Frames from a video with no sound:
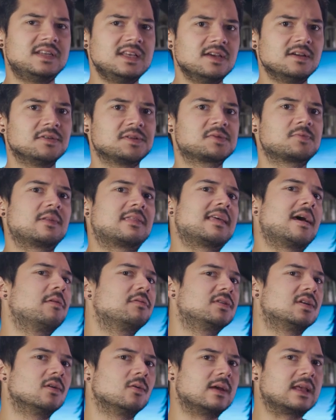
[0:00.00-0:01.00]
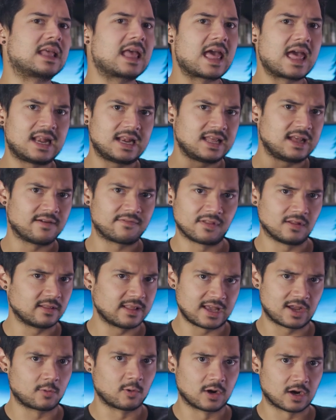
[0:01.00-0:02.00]
deals without doing any of the
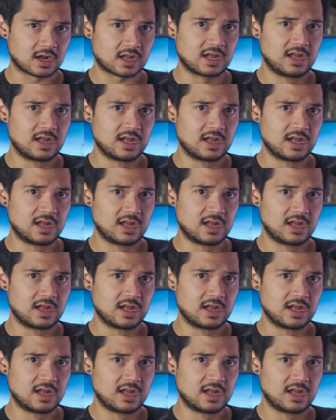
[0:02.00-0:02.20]
legwork.